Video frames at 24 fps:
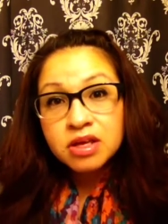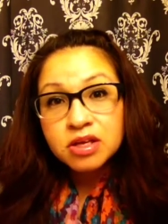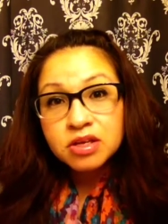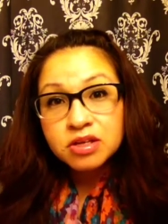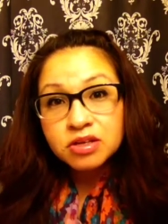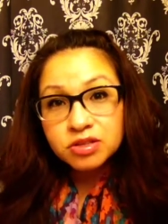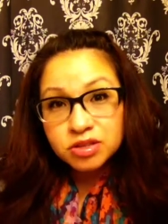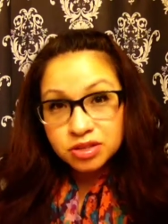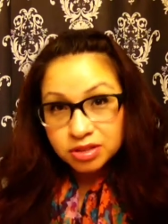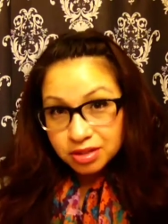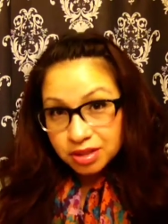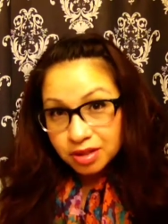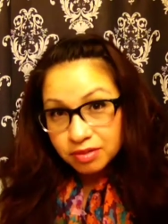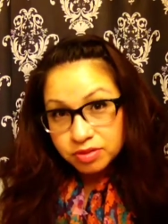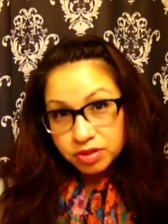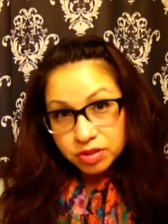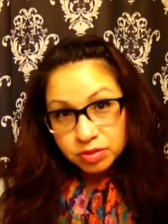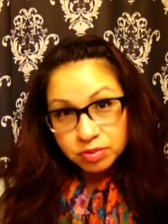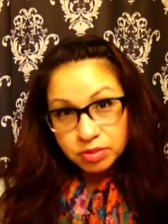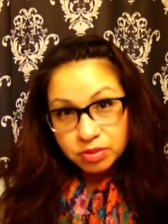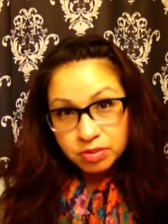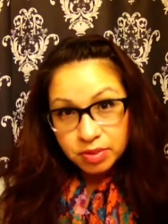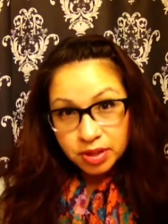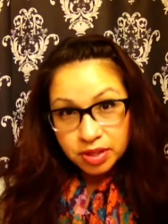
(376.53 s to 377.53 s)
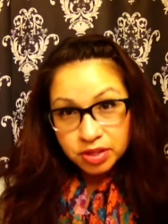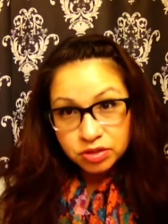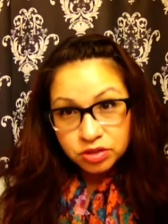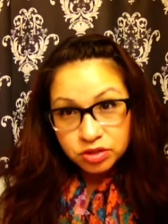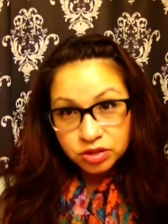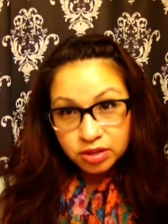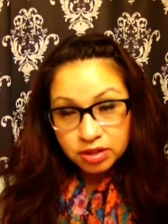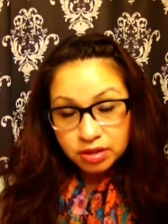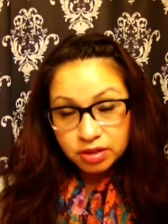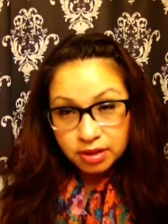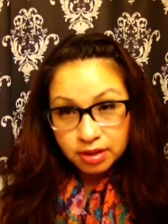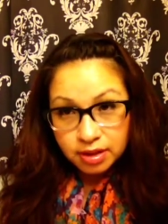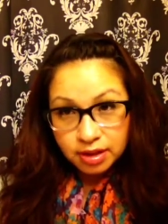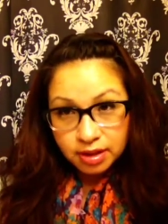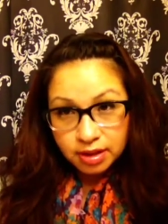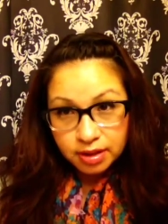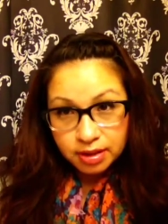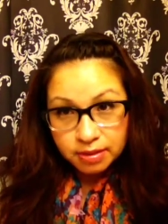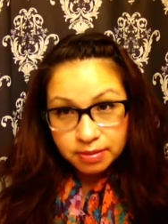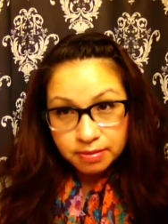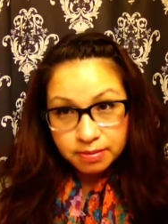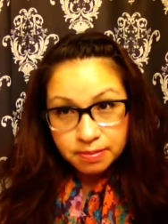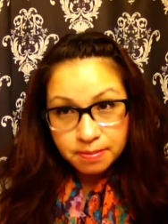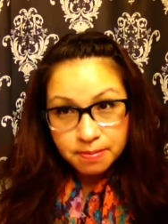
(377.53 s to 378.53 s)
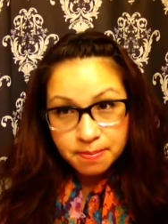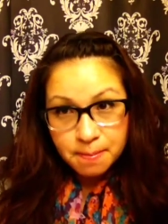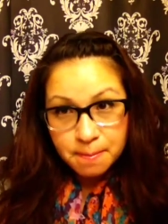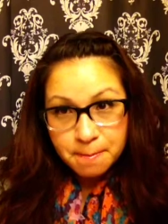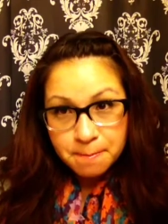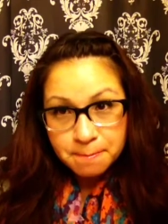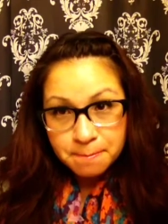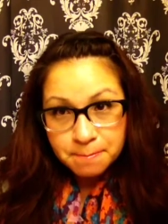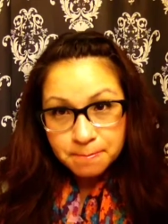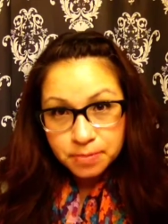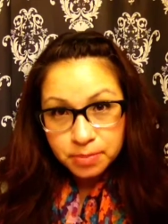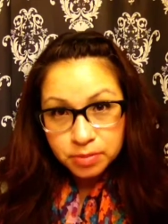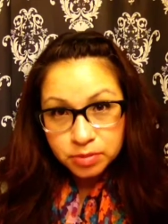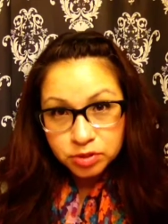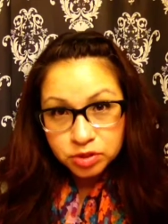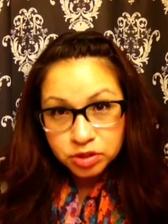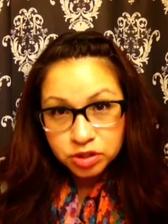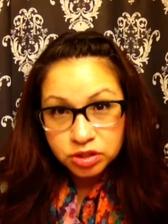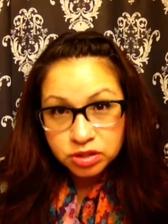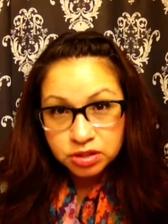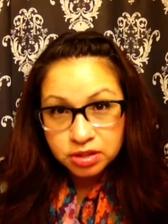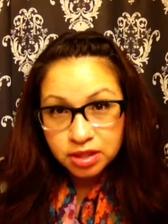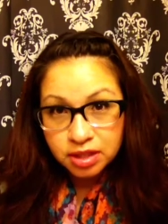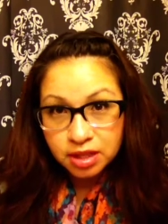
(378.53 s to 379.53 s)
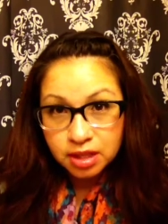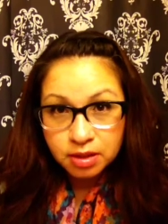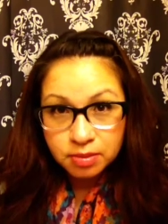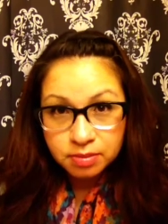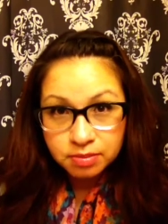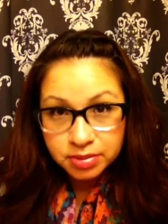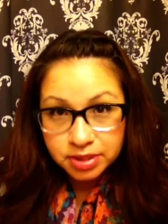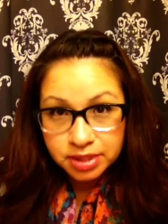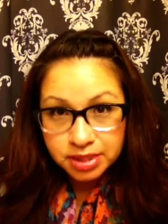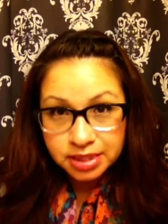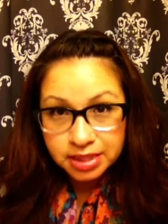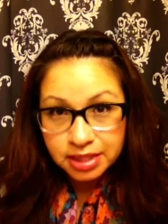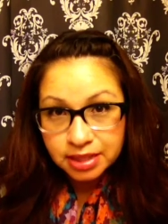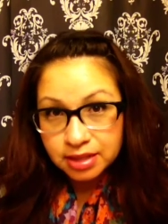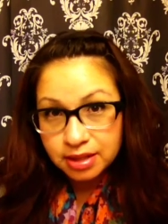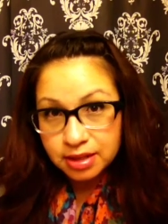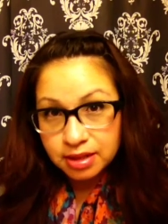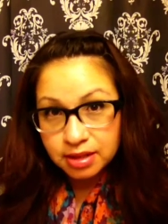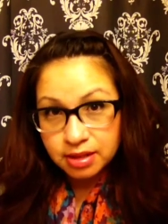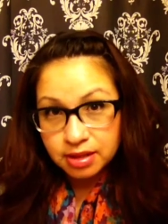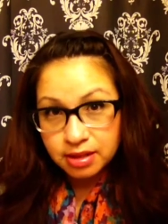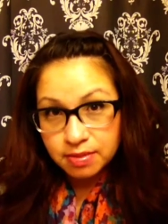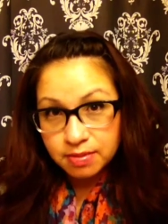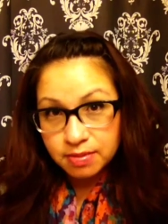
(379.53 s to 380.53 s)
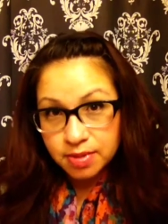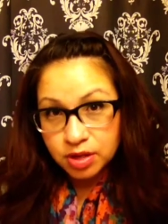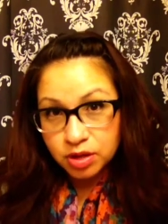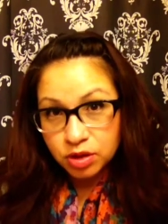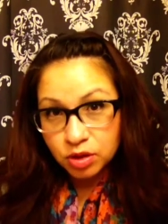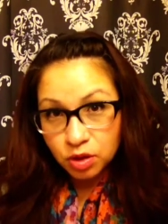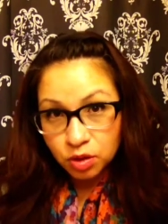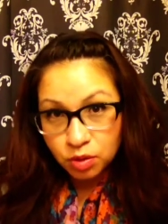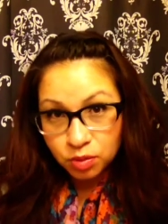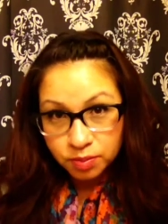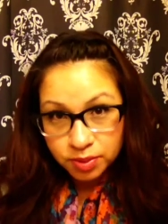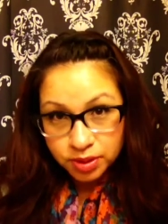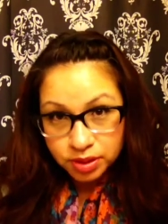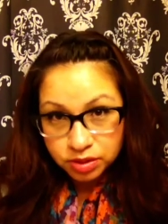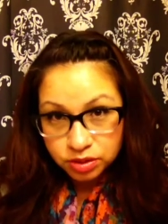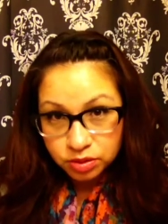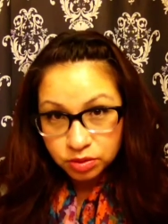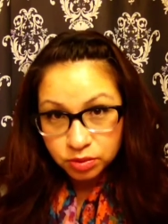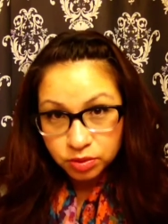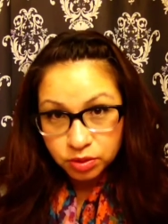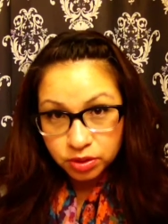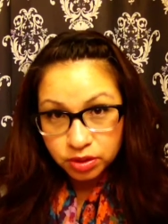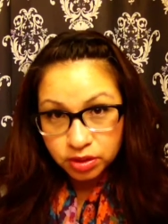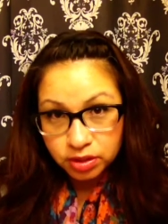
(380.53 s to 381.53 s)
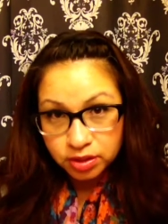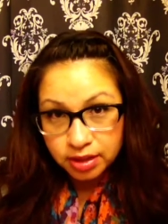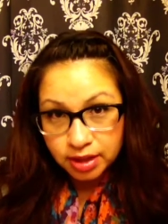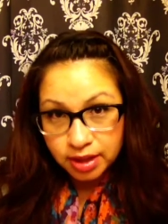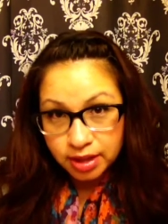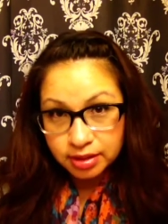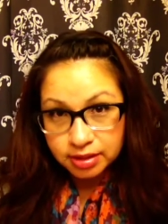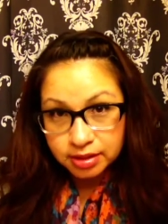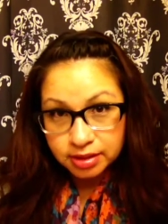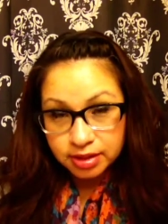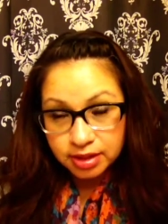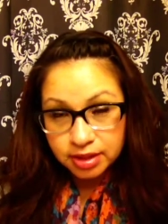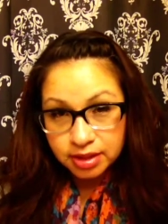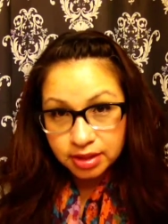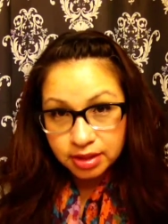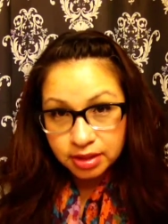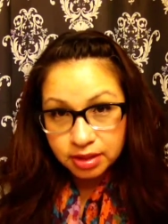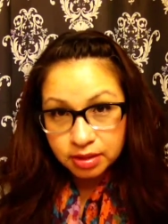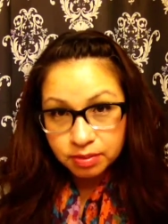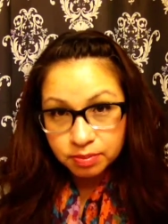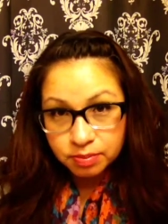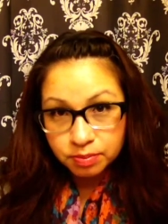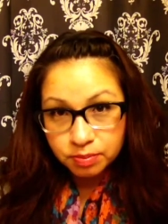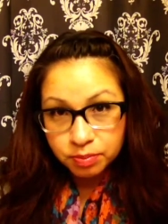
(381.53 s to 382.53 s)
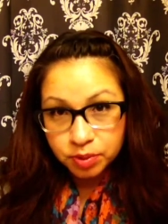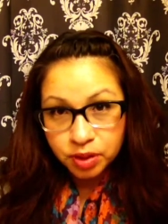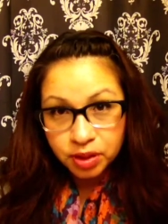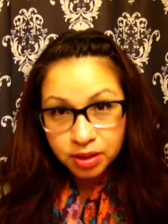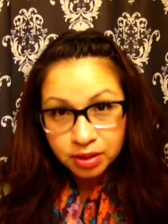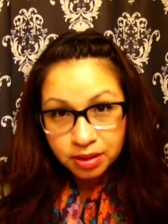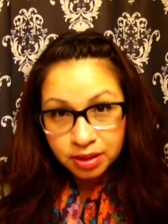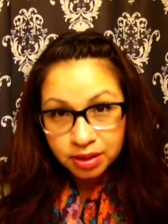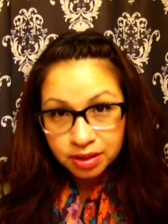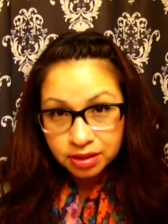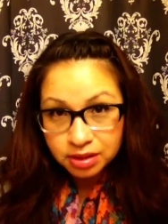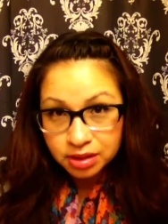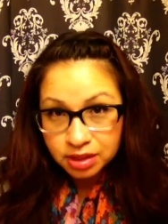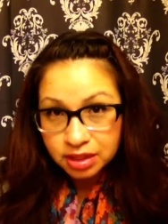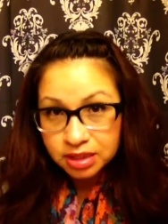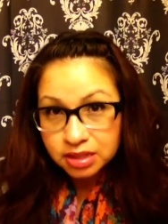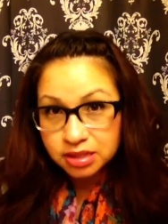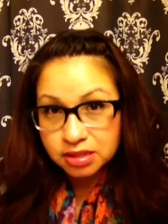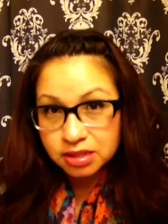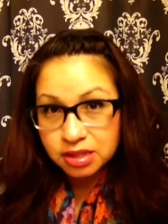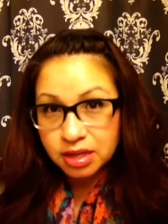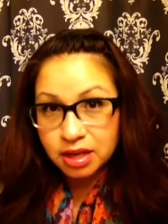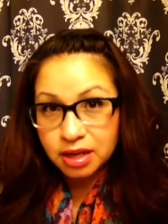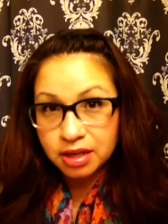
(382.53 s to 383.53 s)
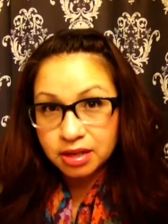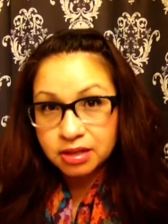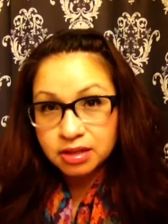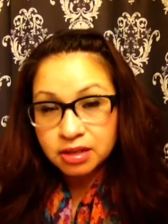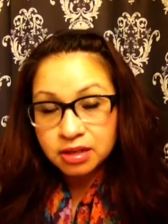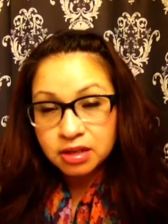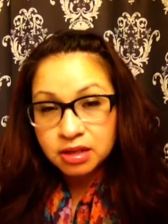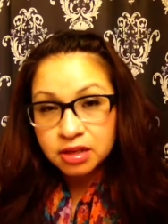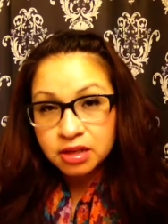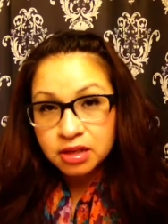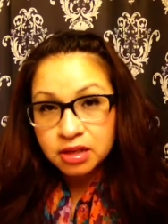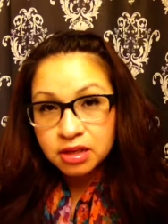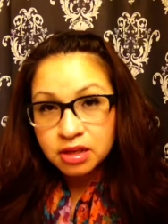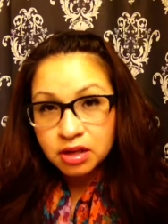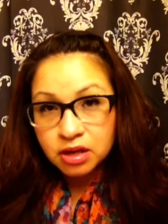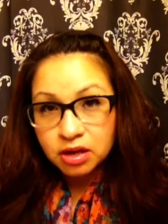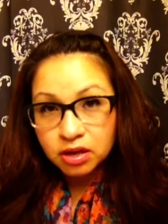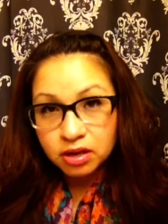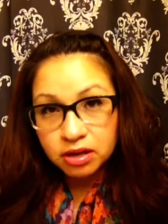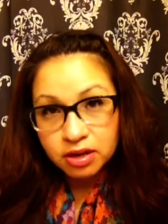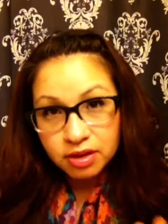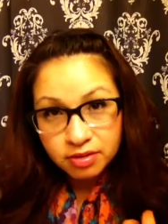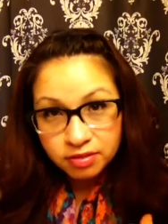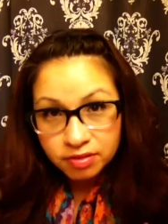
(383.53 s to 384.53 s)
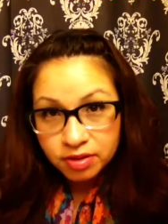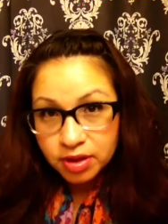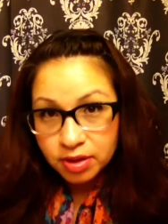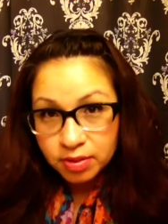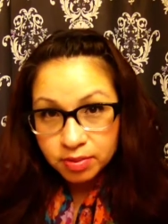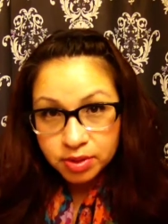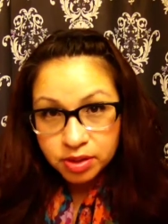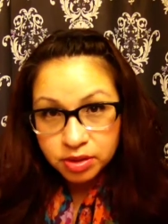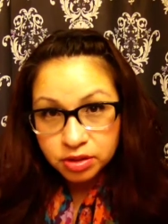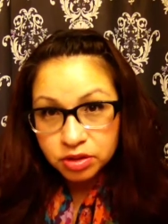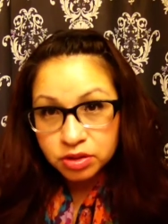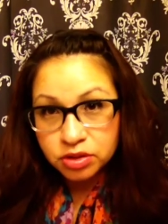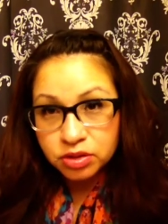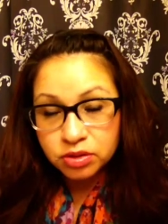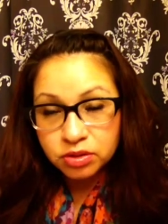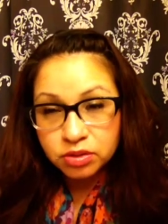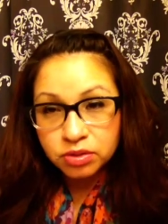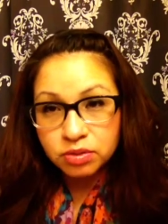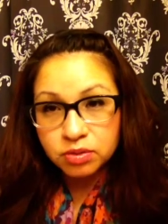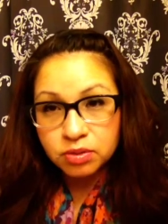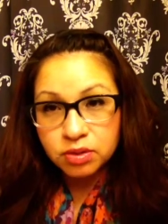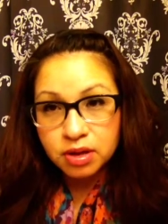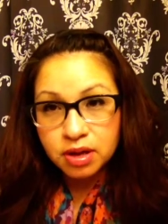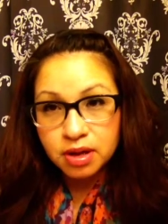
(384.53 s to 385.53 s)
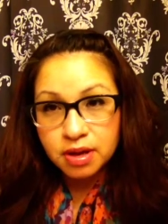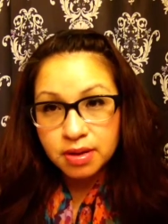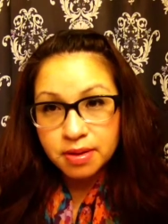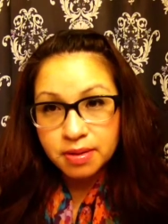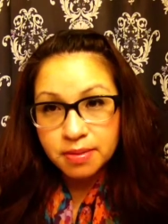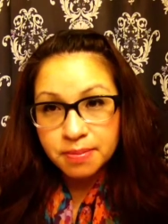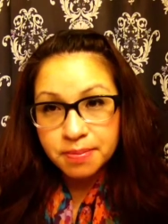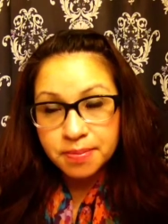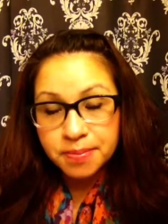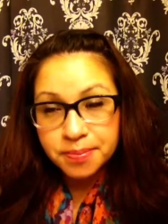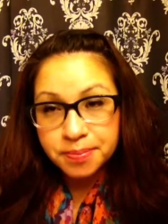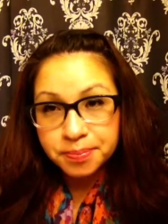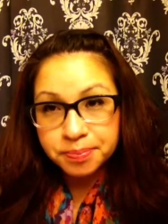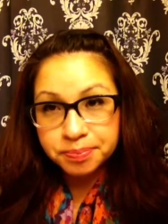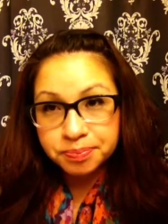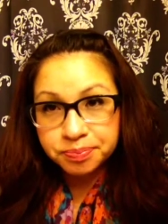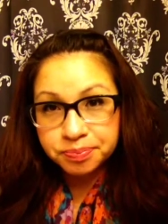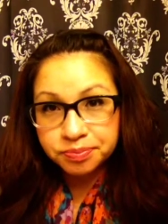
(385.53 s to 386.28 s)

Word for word: You just have to be patient and just keep seeking Him and open your Word and keep putting things that are of Him in you. Um,